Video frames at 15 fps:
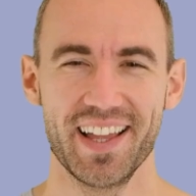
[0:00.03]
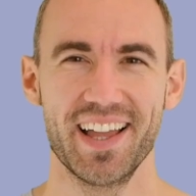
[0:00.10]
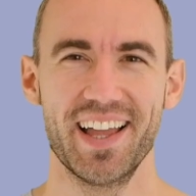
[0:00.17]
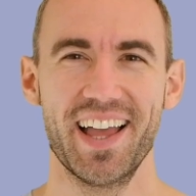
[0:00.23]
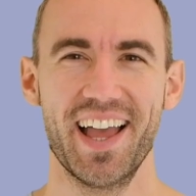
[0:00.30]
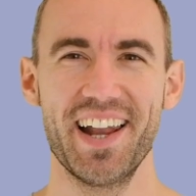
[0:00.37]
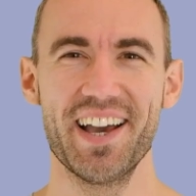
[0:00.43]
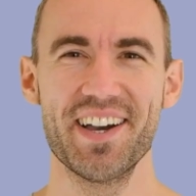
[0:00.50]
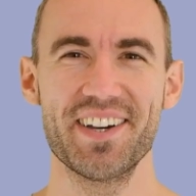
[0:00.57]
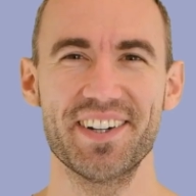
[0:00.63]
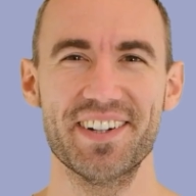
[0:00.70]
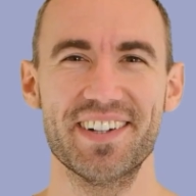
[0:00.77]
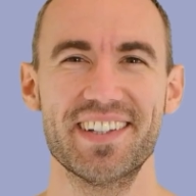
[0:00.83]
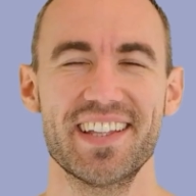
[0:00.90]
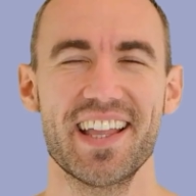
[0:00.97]

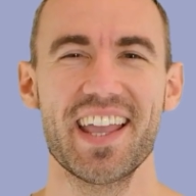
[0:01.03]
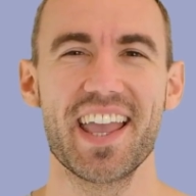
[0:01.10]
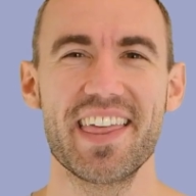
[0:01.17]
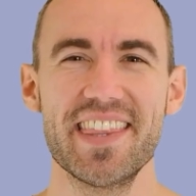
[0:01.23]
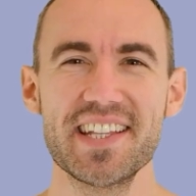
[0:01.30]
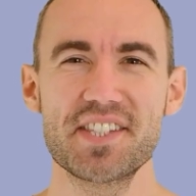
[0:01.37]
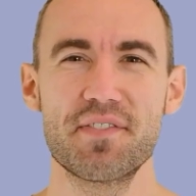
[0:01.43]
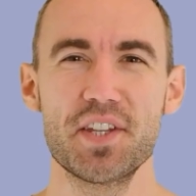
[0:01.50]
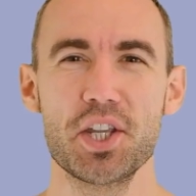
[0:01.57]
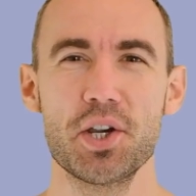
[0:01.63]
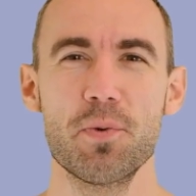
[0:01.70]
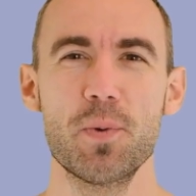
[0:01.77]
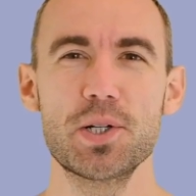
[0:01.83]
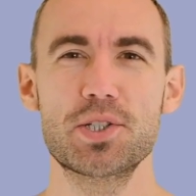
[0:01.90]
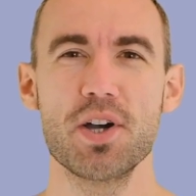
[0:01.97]
Hello! In this video
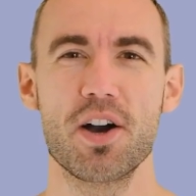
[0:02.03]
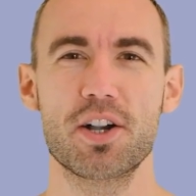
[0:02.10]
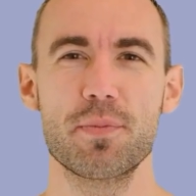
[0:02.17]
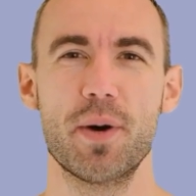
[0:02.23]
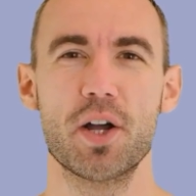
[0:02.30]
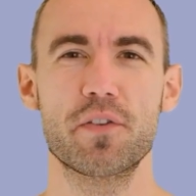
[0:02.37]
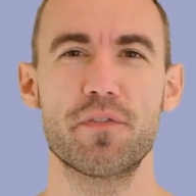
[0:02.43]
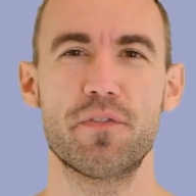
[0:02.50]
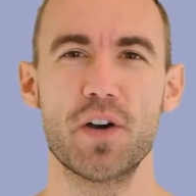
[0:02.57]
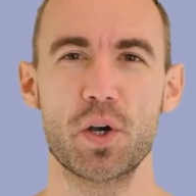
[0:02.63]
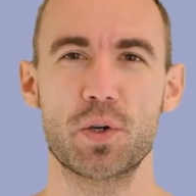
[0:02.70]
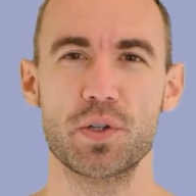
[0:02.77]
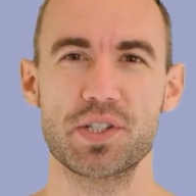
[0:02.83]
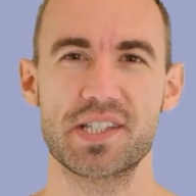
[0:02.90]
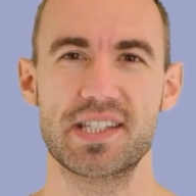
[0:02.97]
we'll talk about
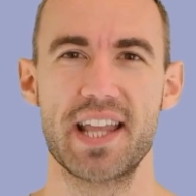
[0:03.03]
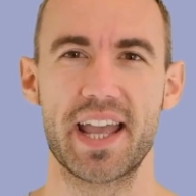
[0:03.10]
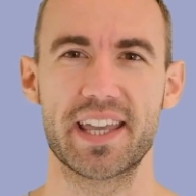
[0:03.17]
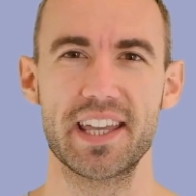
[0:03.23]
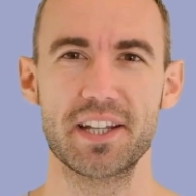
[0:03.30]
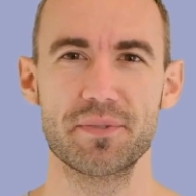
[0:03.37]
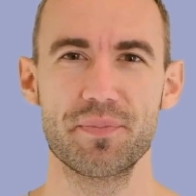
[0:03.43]
focus stacking.